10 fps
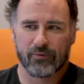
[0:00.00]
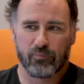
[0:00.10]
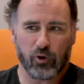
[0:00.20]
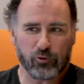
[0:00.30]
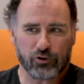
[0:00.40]

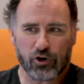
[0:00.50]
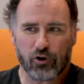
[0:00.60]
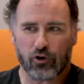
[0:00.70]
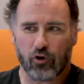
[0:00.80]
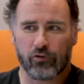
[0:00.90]

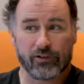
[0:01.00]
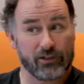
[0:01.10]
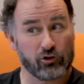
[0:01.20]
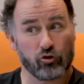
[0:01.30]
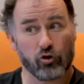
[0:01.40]
postdoc or a
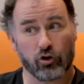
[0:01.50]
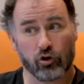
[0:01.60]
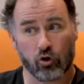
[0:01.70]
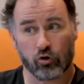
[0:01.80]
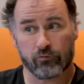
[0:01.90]

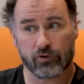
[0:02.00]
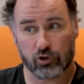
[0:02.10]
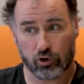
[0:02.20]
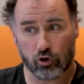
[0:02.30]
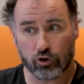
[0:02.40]
disgruntled other
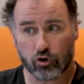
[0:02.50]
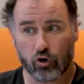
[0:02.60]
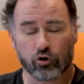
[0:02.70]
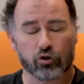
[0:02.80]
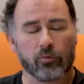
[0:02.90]
researcher
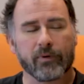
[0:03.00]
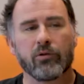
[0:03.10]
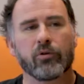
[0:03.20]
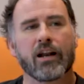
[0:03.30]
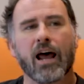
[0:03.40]
or somebody
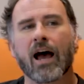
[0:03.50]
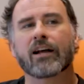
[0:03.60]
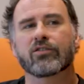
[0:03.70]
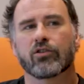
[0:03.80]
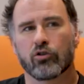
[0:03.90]
with an
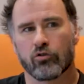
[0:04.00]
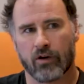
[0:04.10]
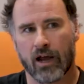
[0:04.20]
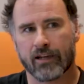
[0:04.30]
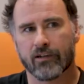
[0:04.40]
axe to
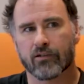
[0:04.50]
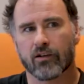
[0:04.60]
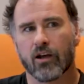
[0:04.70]
grind